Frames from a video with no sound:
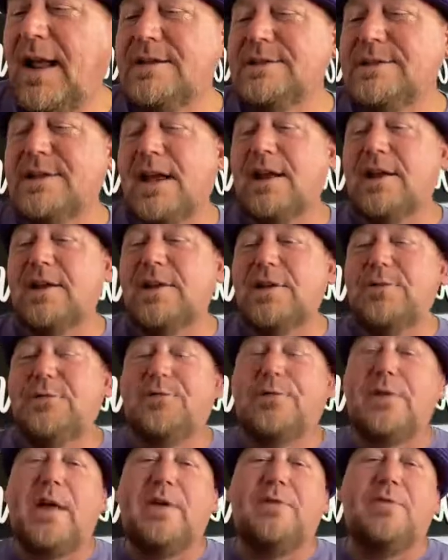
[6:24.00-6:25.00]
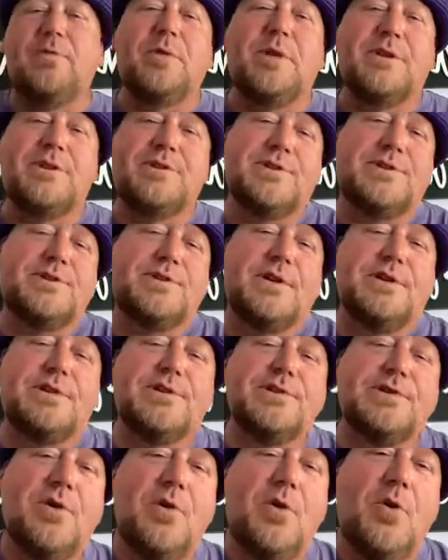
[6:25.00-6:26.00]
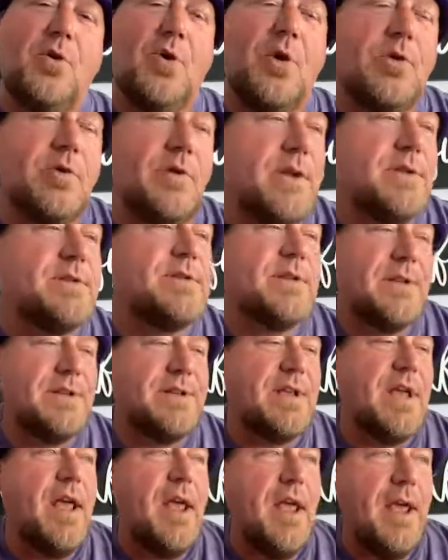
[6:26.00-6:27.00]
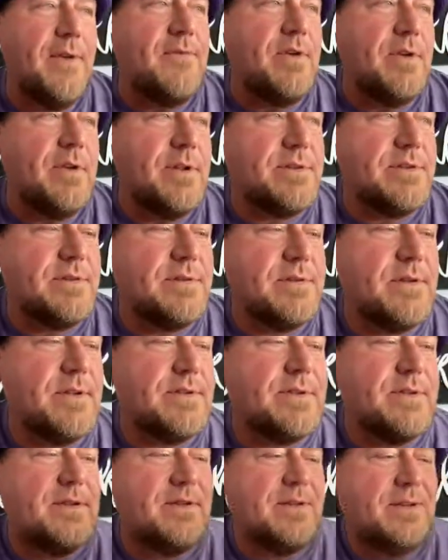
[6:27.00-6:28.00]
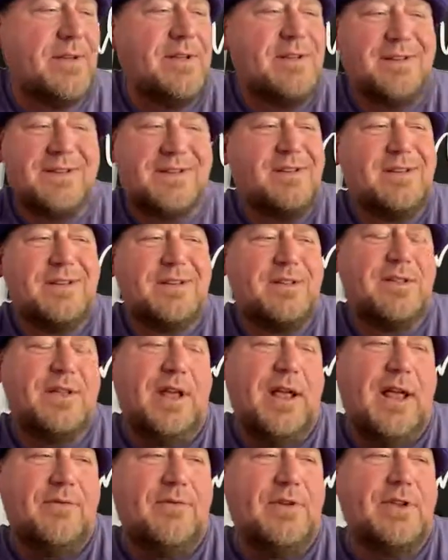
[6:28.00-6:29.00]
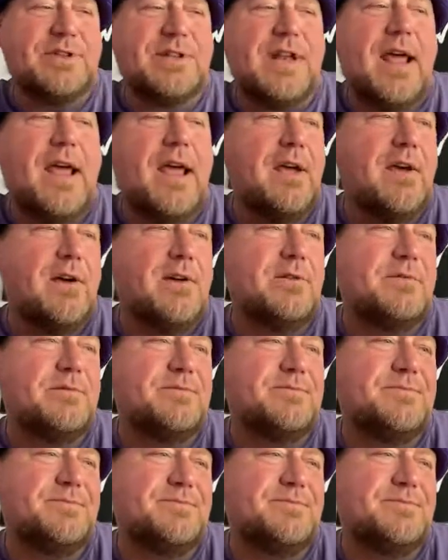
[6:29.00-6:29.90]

it's got a good flavor, but it's just it's so it's it's heavy. It's it's a the heaviest ale